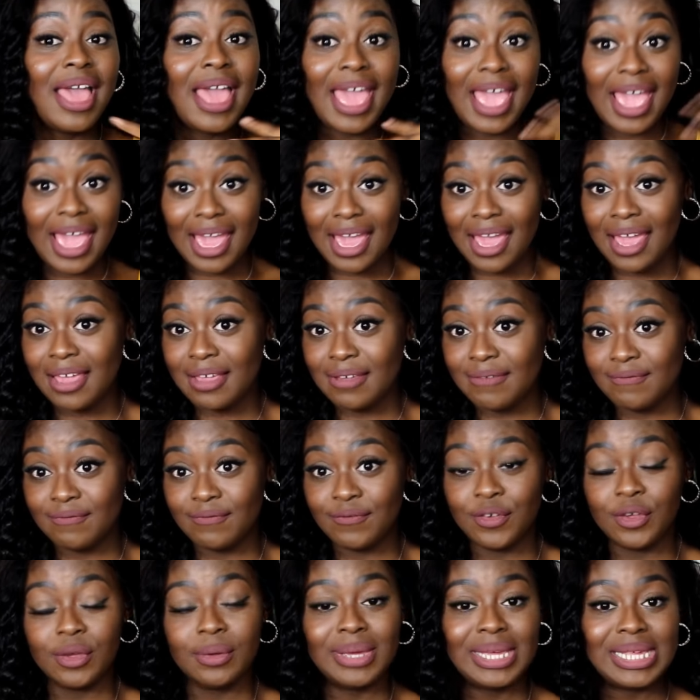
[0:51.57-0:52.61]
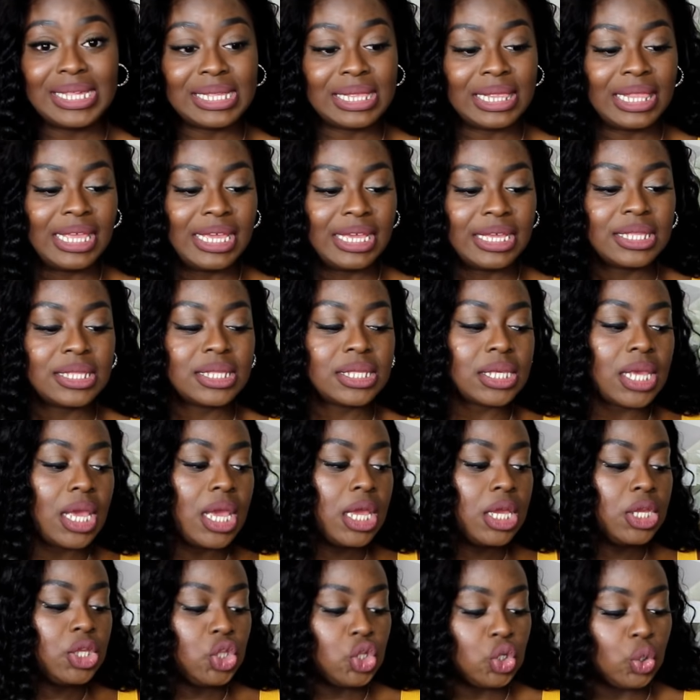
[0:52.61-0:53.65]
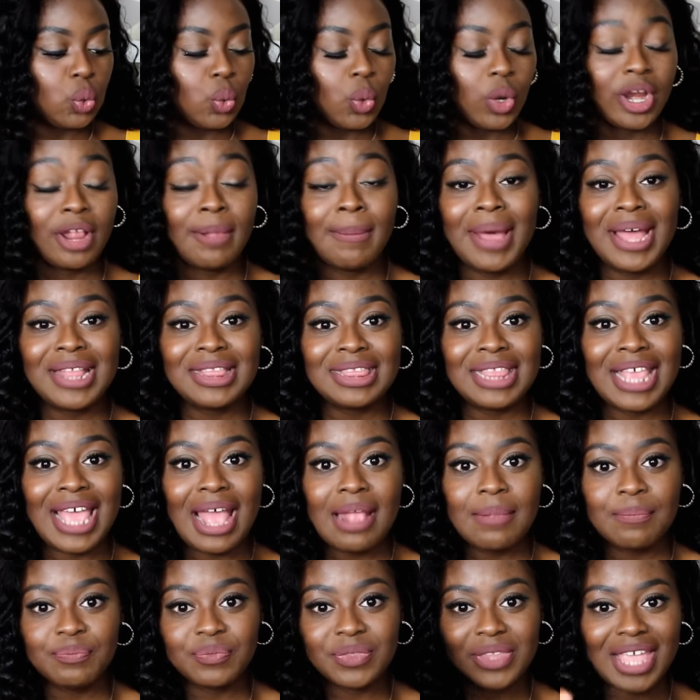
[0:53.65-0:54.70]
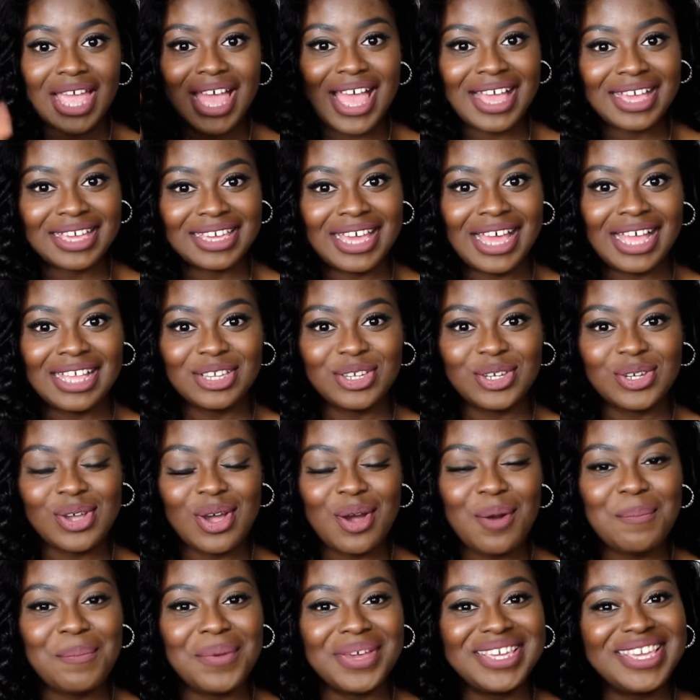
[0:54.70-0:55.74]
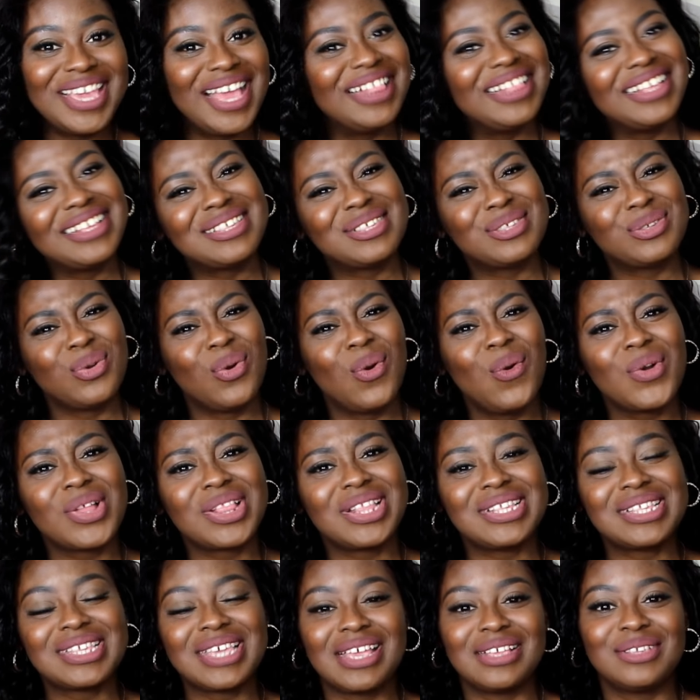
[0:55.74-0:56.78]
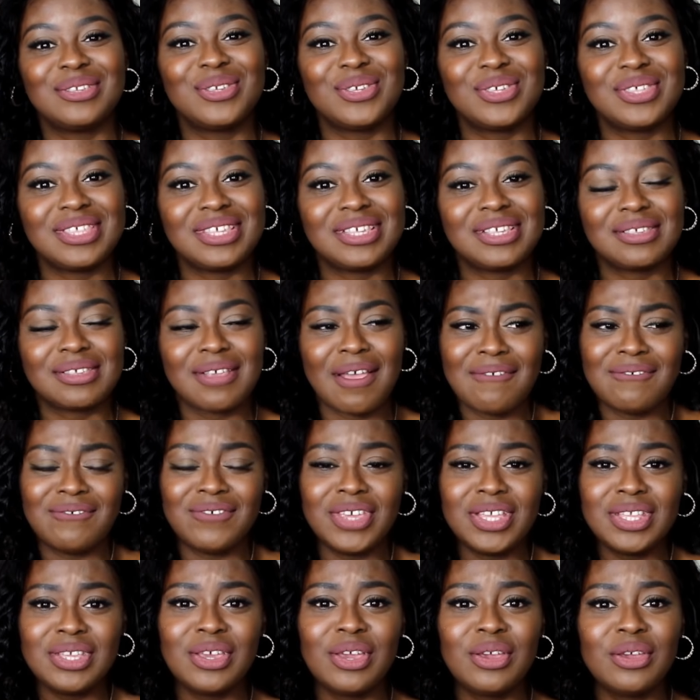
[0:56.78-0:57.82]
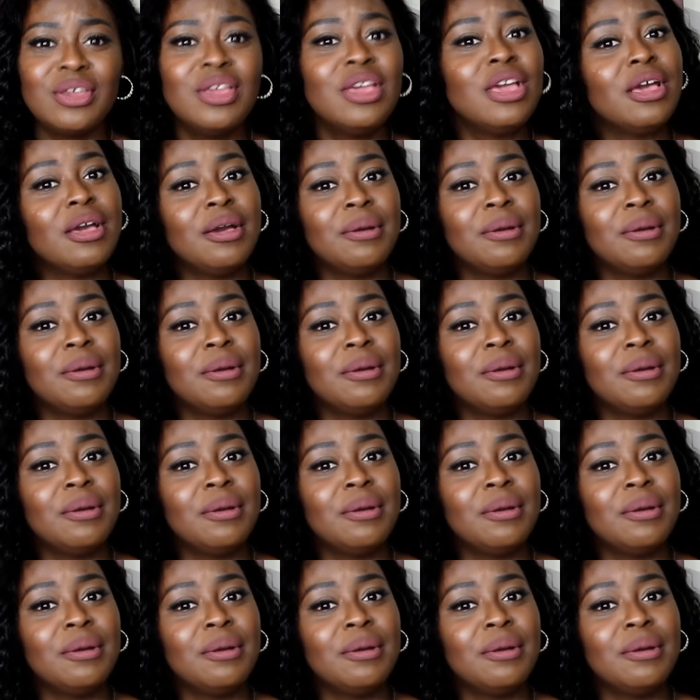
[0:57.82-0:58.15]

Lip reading: Hair info is linked, don't worry about that, I got y'all. But yeah, let's talk, let's get into this video.